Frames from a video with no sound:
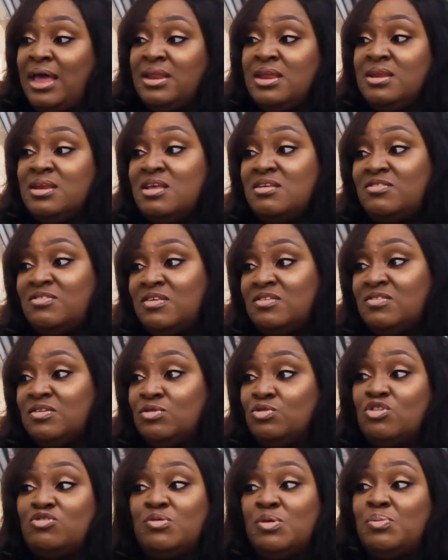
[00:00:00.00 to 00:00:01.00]
in this season,
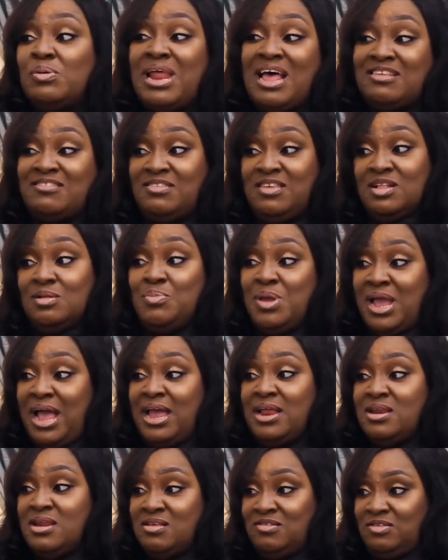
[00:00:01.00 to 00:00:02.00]
those people are still
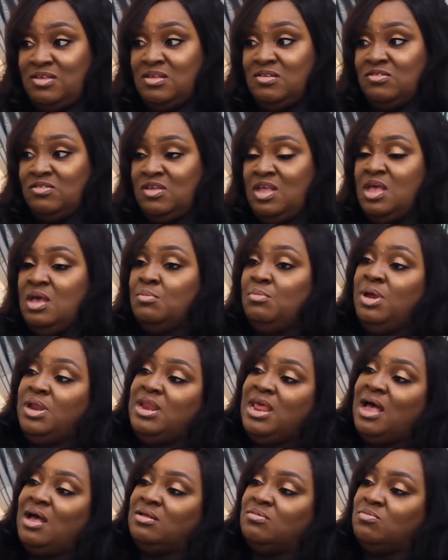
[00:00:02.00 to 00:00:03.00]
behind the scenes, but they
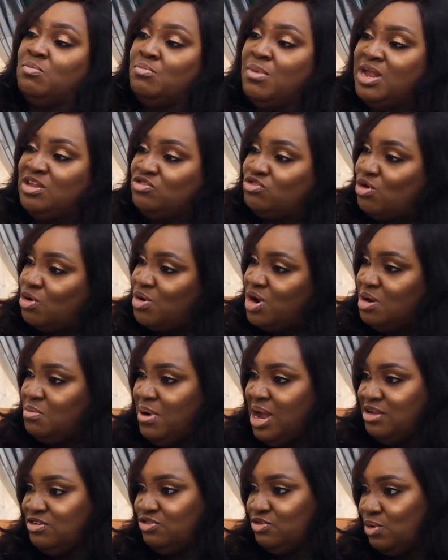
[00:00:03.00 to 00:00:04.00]
are mentoring
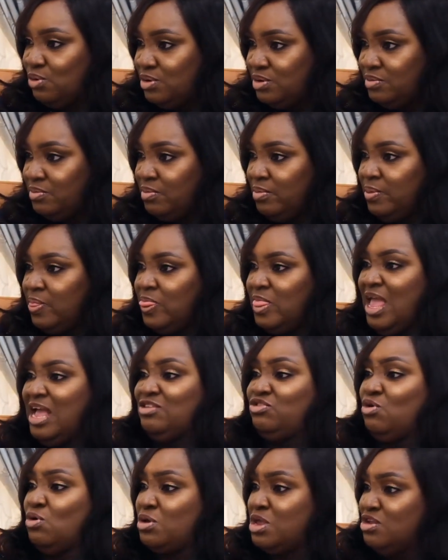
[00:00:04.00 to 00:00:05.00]
my son. They are
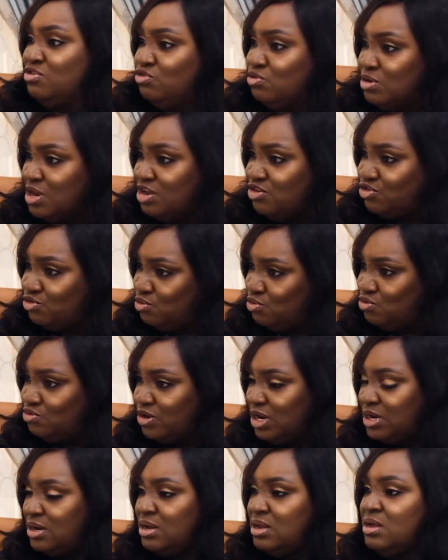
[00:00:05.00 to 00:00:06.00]
talking to the
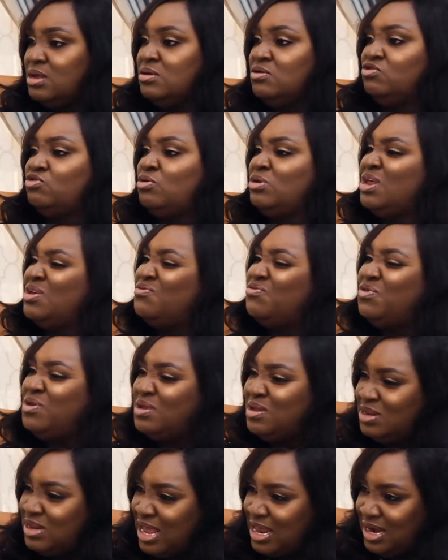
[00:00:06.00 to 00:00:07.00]
children. So they
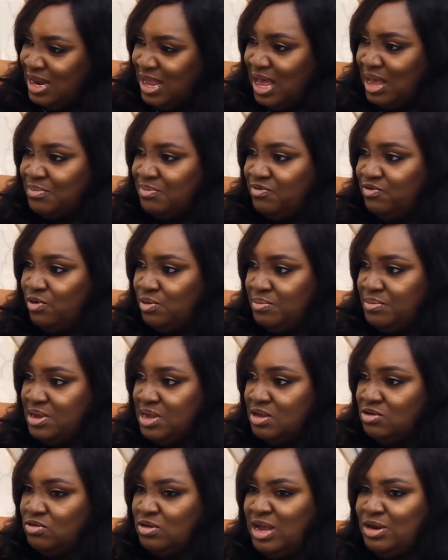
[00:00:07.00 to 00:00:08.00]
fill that gap for me.
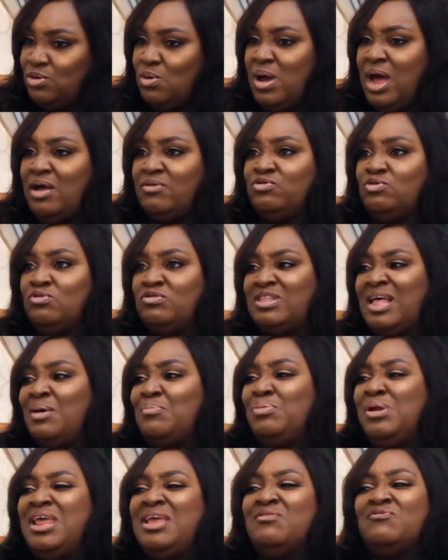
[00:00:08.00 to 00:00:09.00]
So I don't have to start
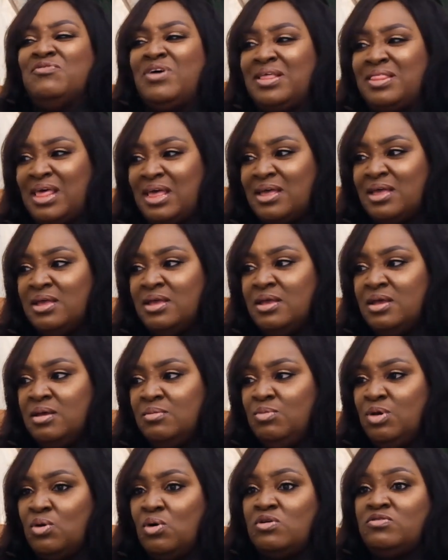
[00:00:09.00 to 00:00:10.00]
playing father.
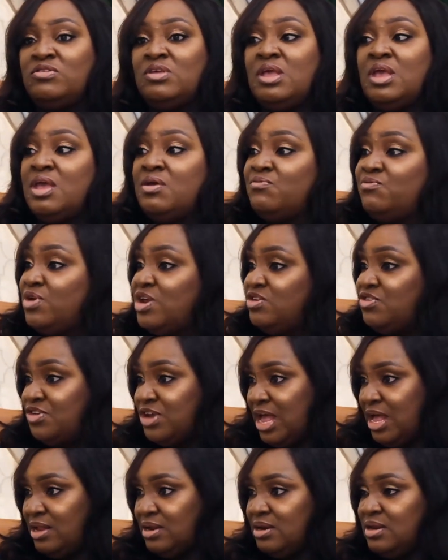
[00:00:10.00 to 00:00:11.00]
Because every
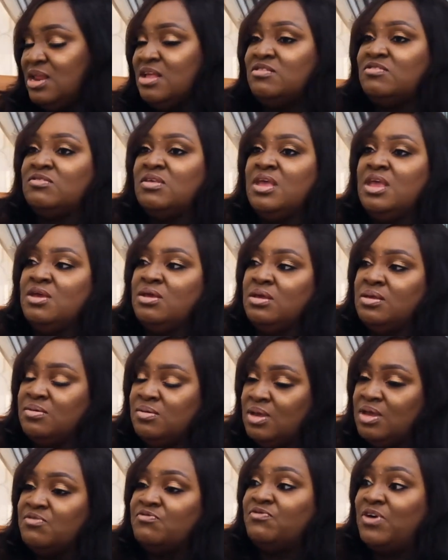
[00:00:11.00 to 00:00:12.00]
child needs
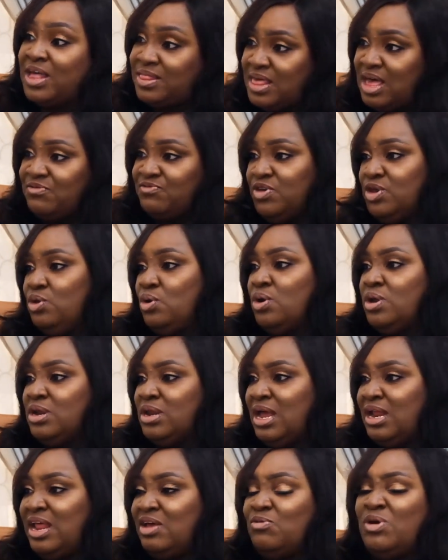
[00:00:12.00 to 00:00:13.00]
a father figure in
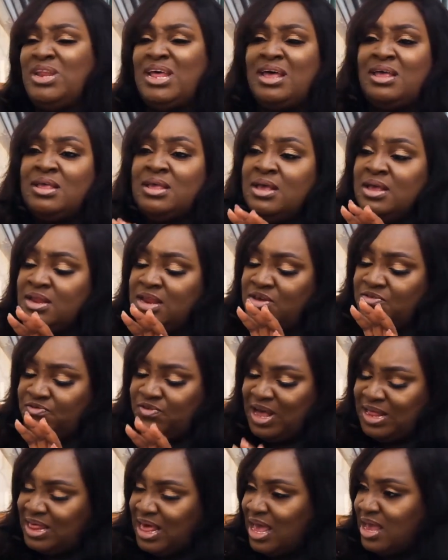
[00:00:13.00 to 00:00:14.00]
their life. Whether the
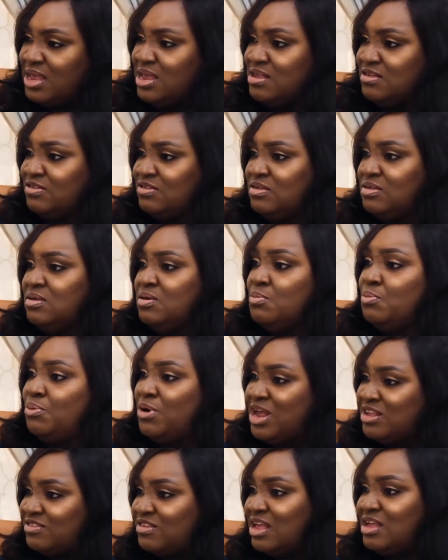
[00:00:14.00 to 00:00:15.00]
father is
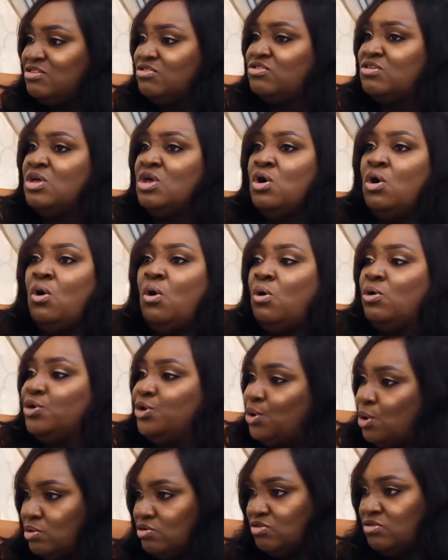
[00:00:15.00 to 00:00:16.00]
present or
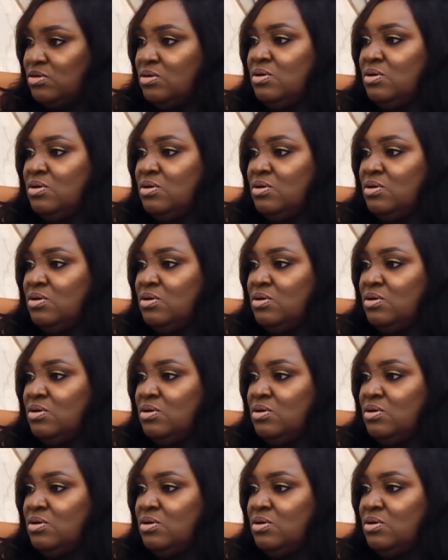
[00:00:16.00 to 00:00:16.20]
not,